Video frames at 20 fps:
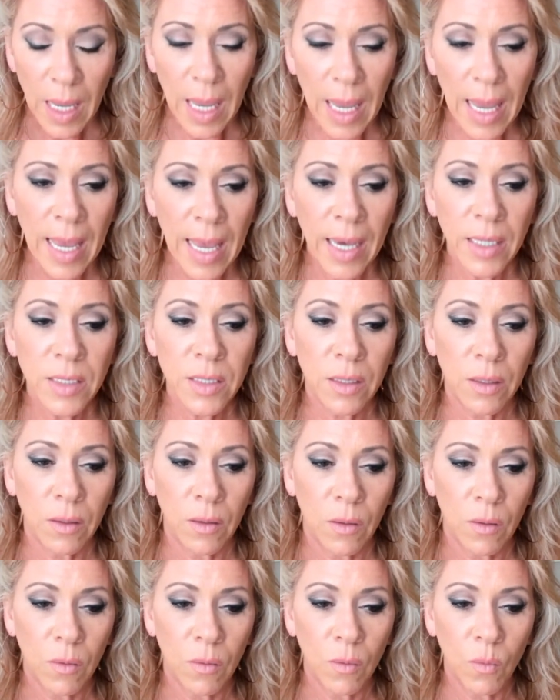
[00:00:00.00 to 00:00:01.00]
and
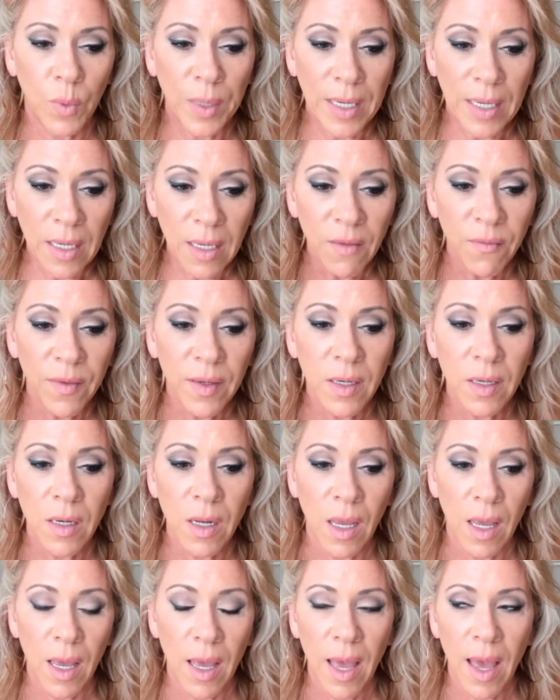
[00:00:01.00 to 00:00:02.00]
we
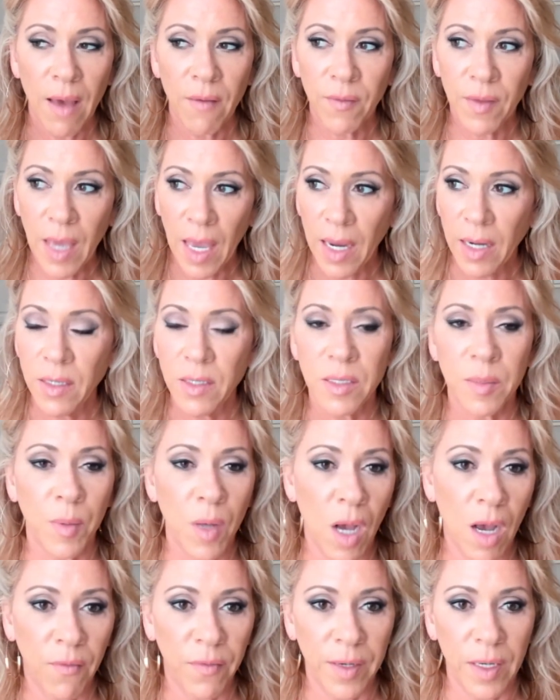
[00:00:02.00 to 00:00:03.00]
even have gained some
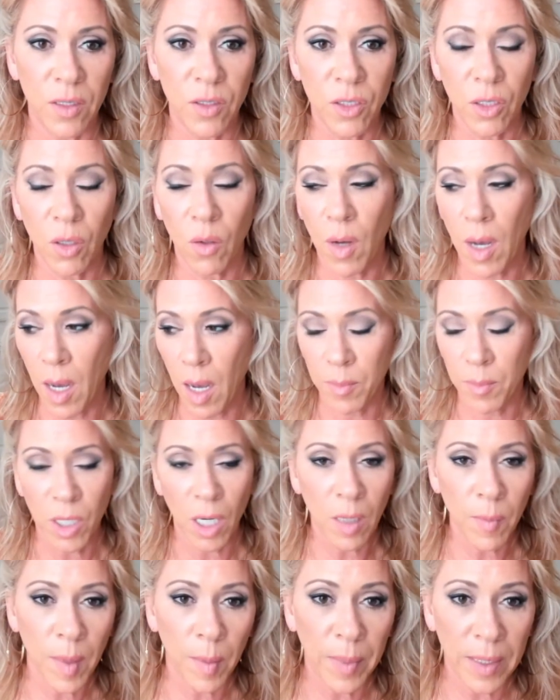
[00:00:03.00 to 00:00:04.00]
confidence. So I'm
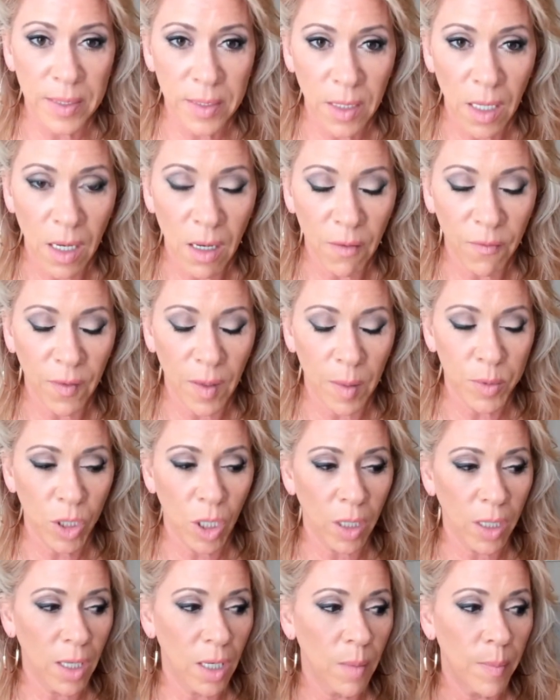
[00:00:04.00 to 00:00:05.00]
talking about myself. I'm
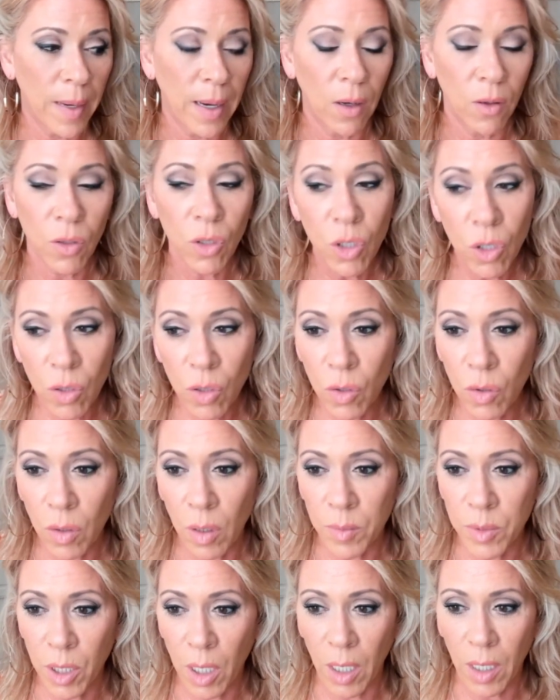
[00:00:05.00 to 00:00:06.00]
talking about you.
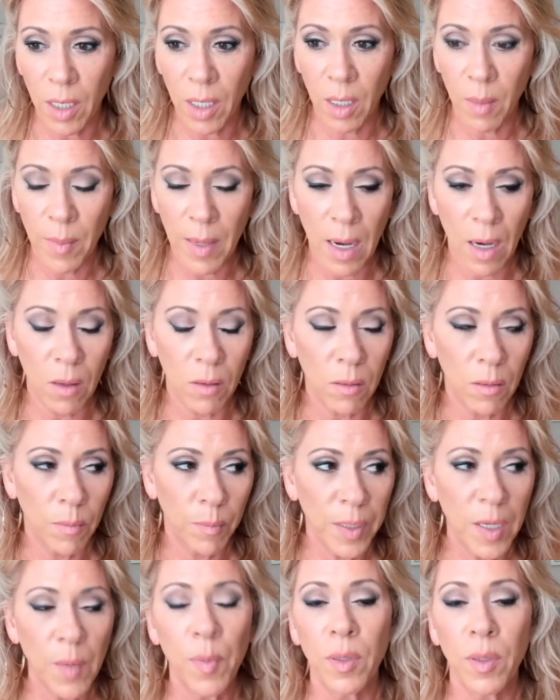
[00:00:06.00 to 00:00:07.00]
I'm talking about
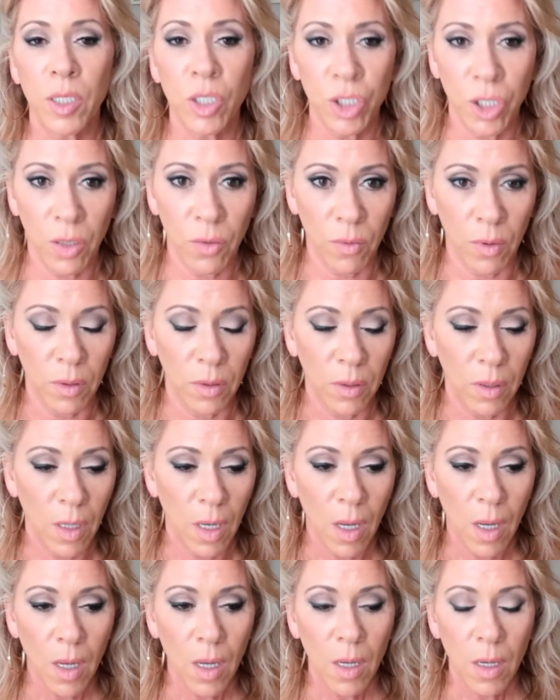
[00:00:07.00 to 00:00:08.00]
people in general.
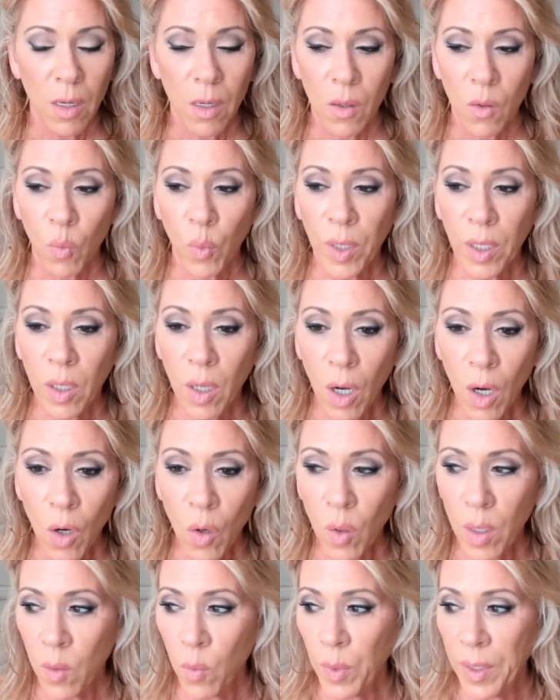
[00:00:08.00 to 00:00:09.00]
We
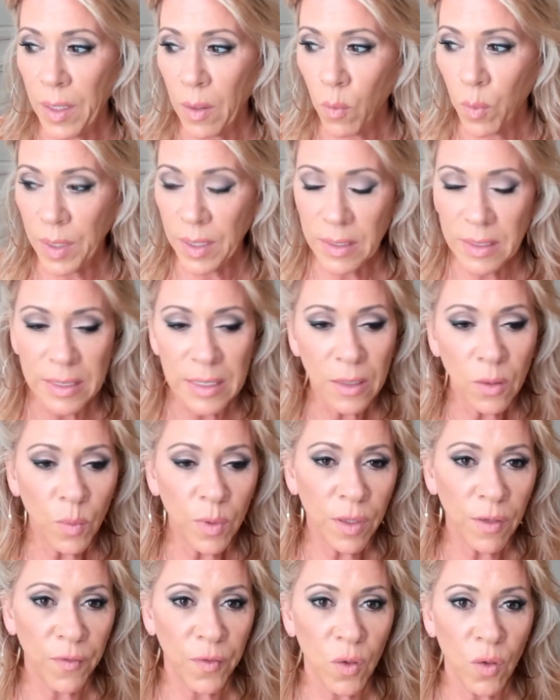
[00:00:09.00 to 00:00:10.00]
go and we deal
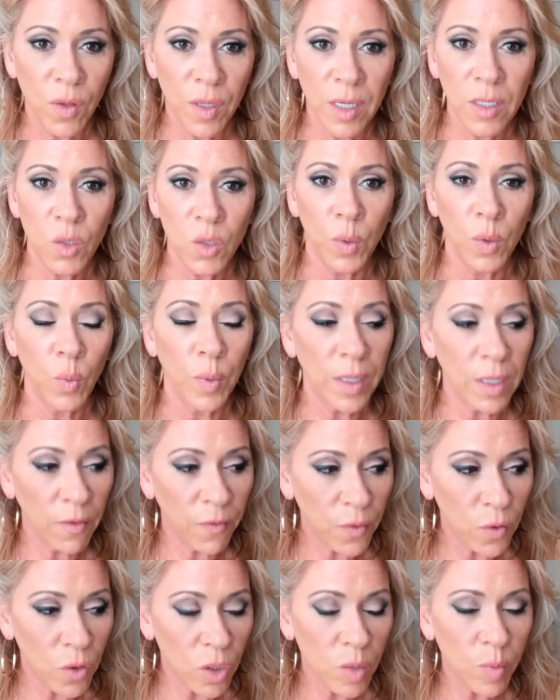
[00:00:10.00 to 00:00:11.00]
with a few things. We win a
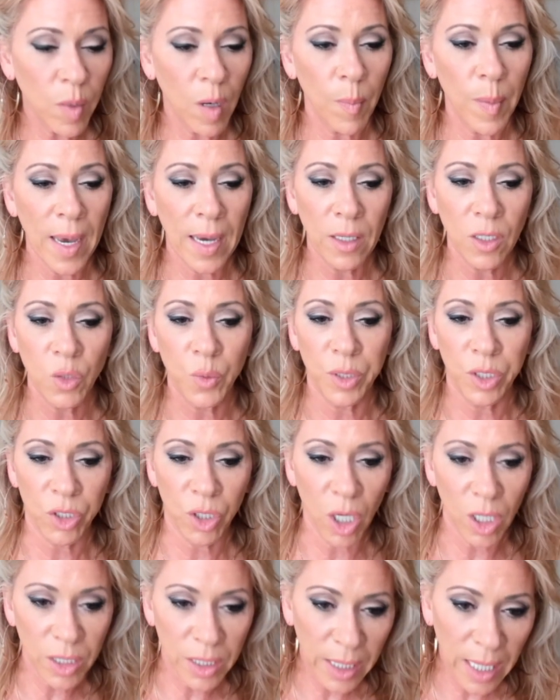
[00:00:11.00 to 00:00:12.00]
few small battles. We
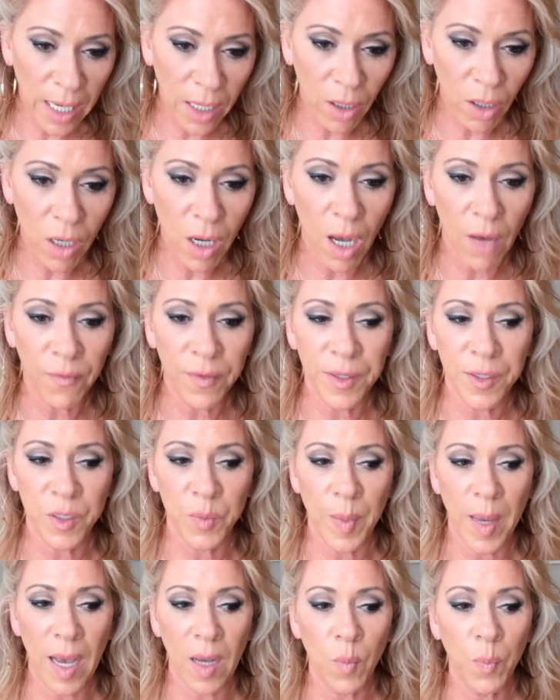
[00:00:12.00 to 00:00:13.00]
start to gain our confidence
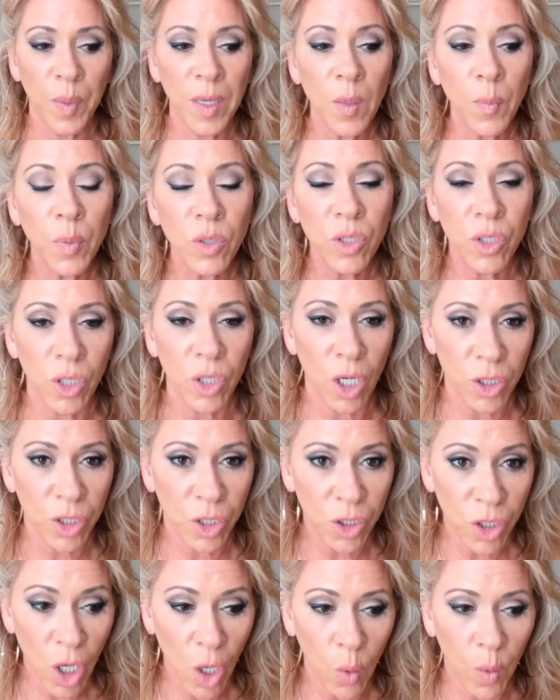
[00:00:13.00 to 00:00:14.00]
back. People start
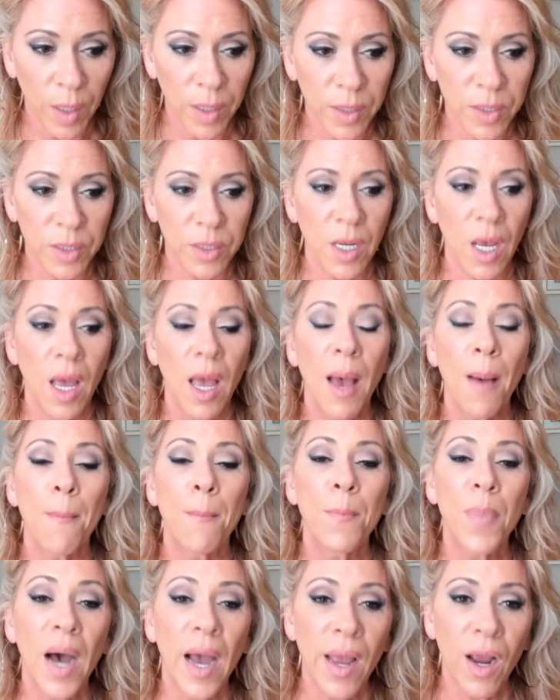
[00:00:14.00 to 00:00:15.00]
to know us
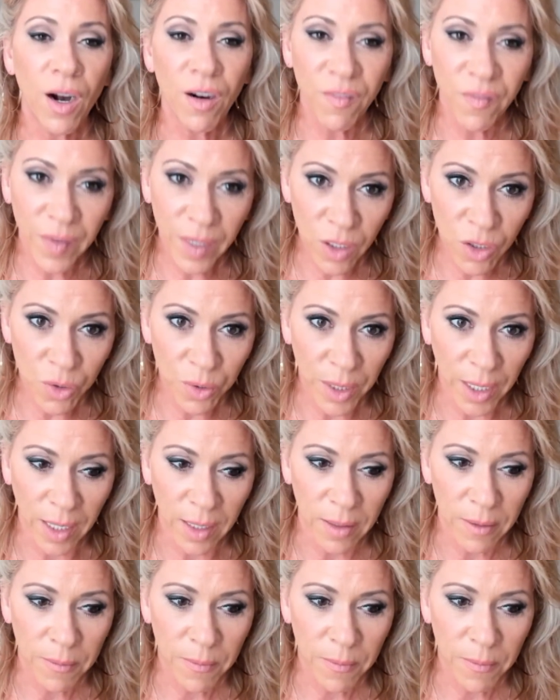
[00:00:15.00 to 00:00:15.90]
by our victory.